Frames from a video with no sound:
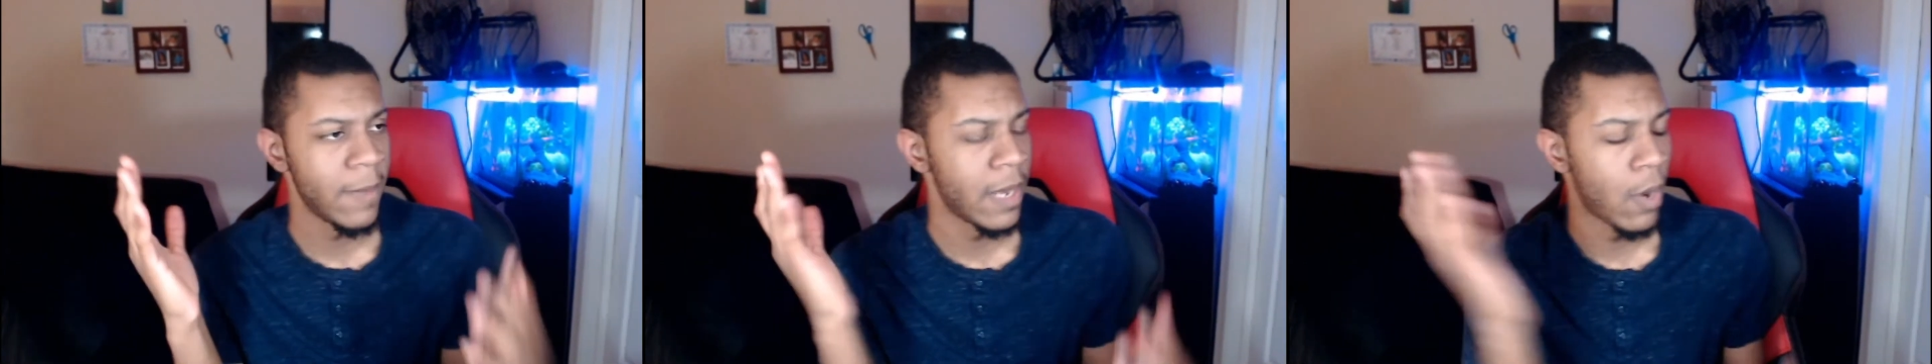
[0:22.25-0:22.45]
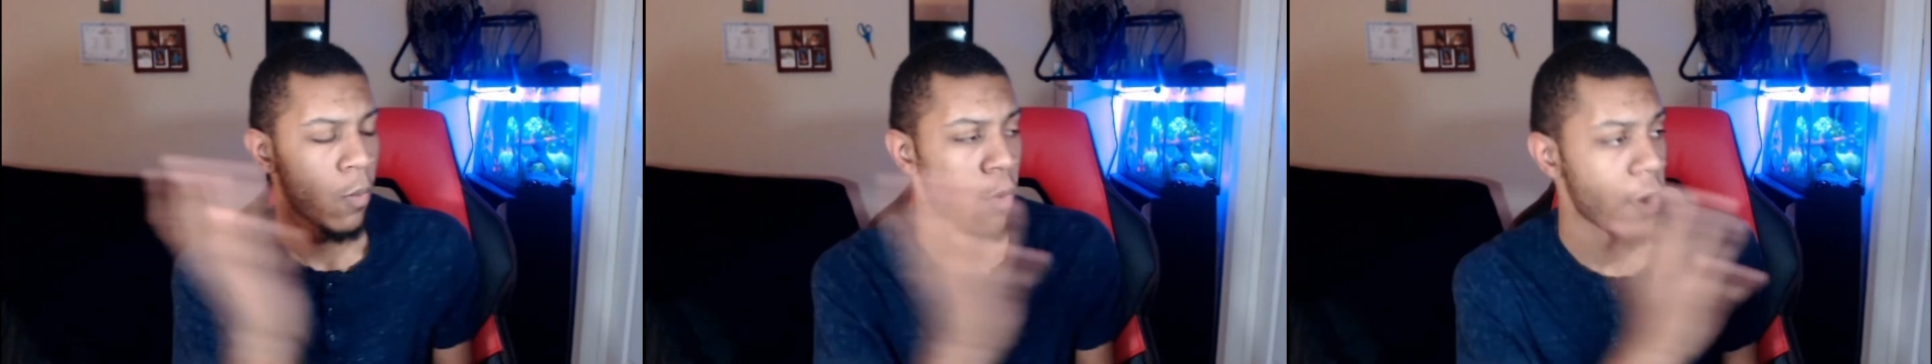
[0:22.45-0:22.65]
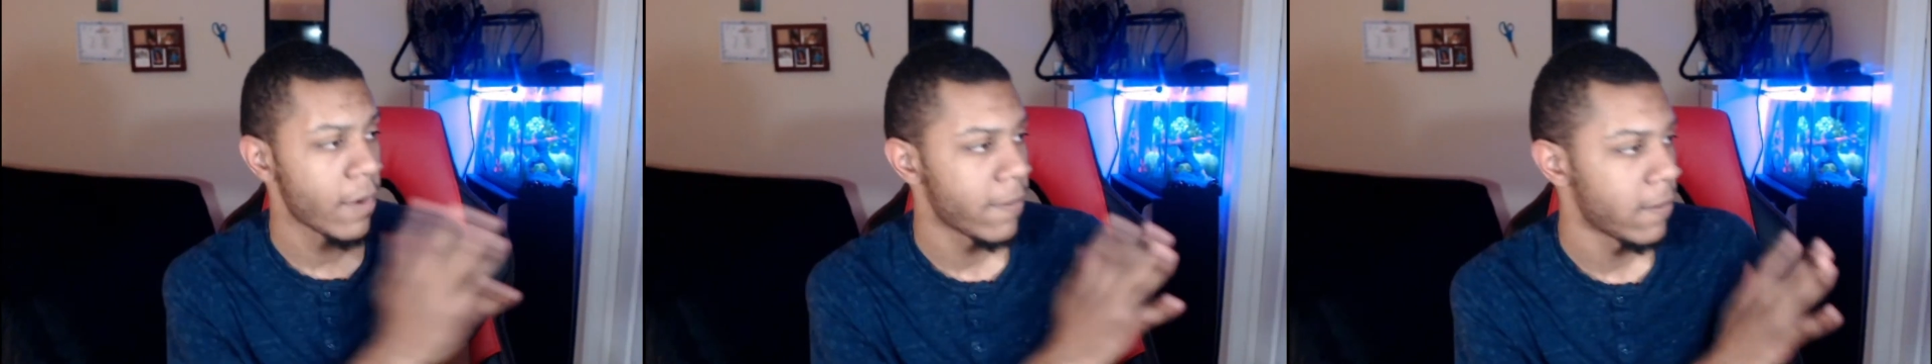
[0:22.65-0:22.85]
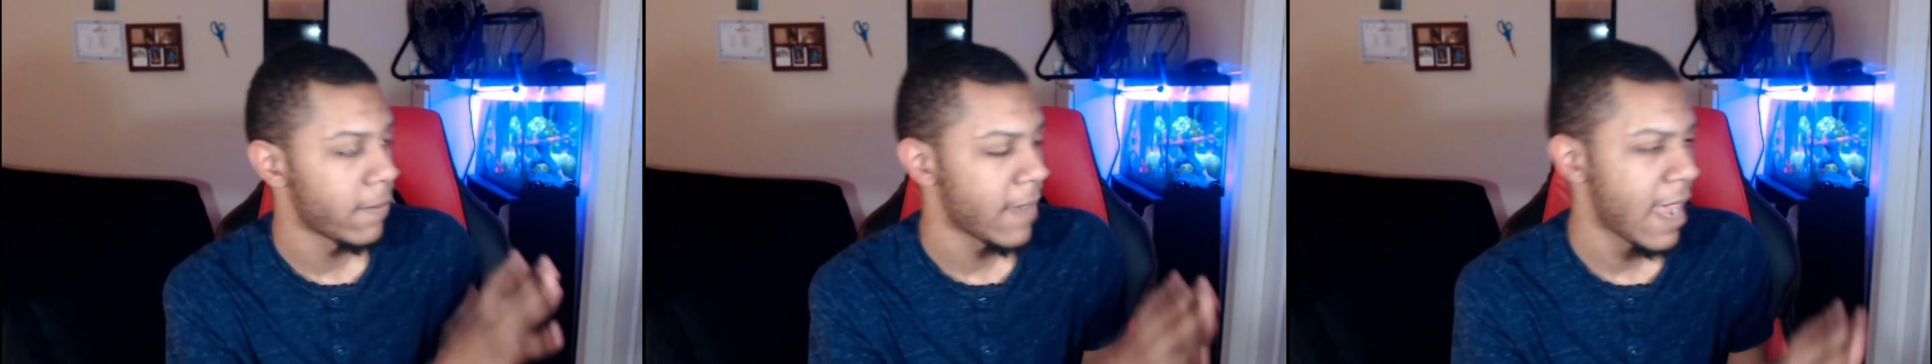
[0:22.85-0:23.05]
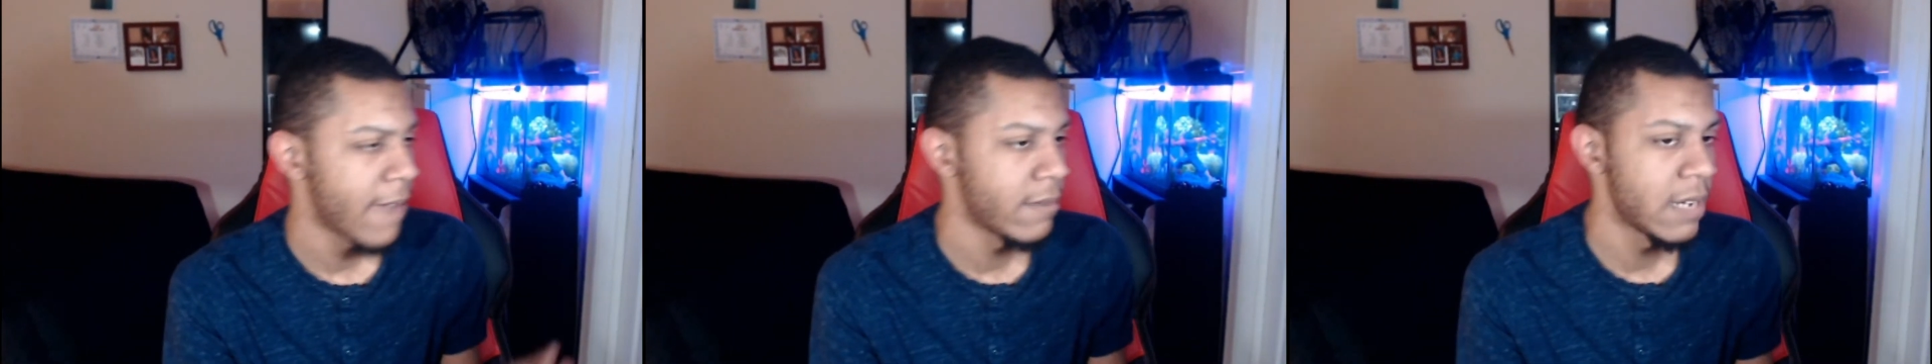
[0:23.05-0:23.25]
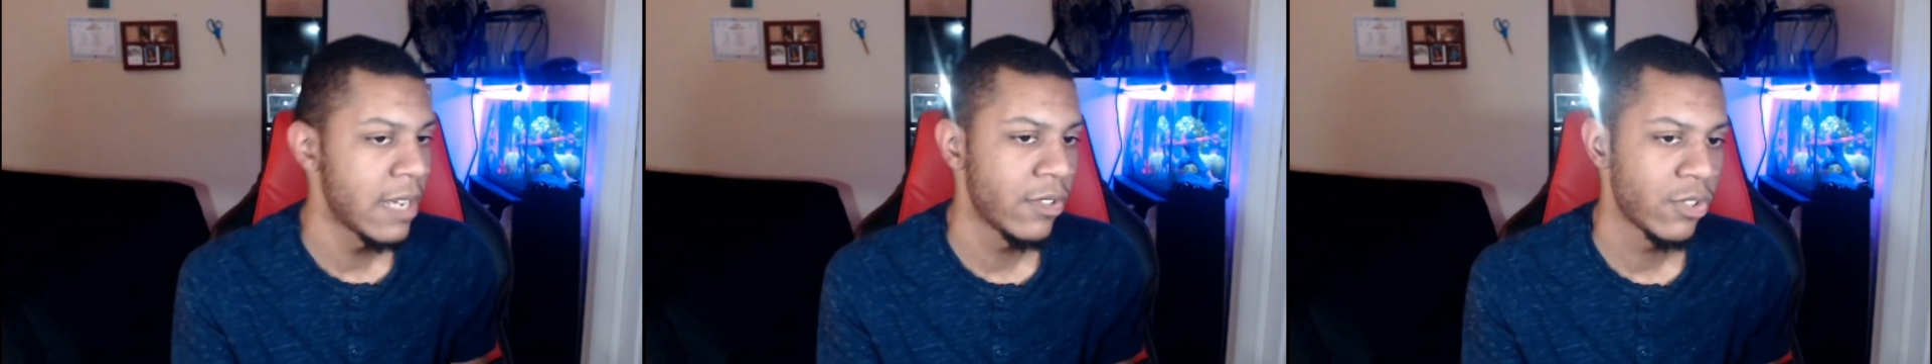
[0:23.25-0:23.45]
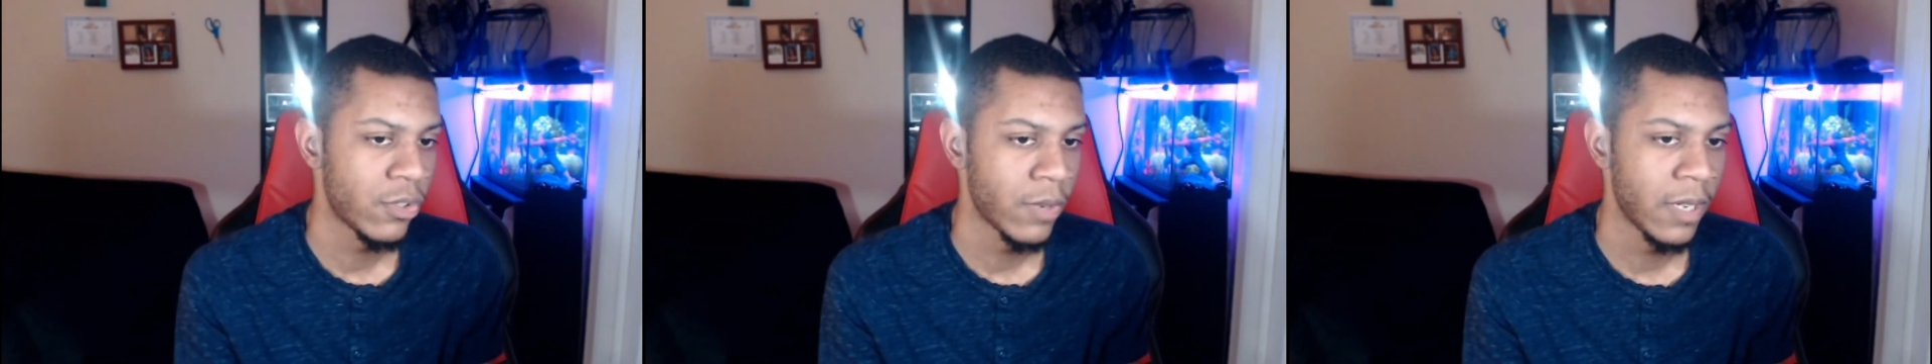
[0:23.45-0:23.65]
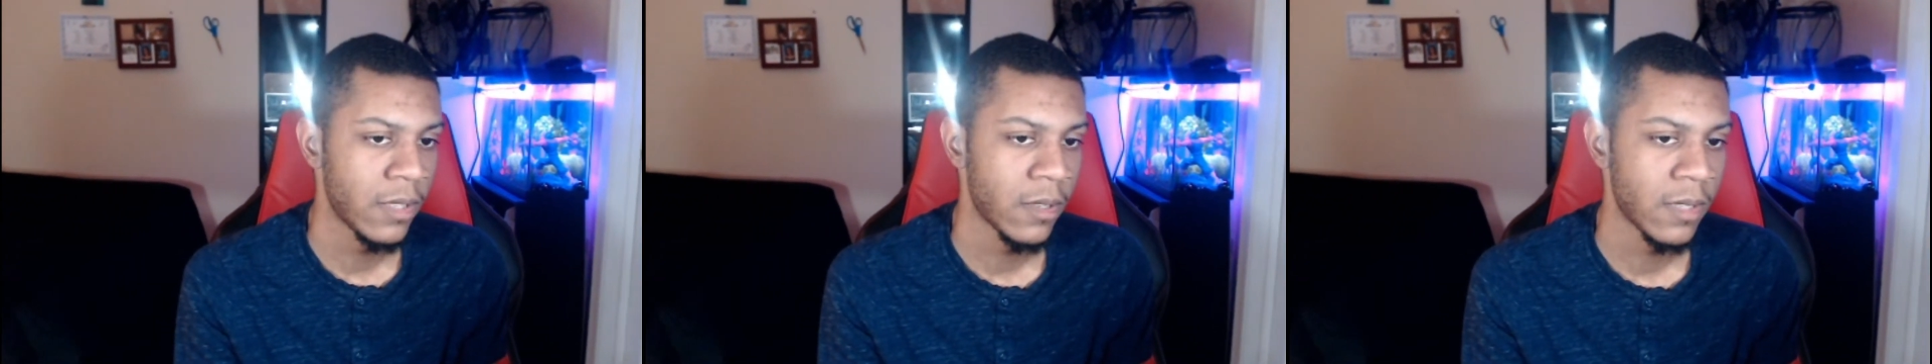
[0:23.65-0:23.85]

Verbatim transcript: been at work for five days straight.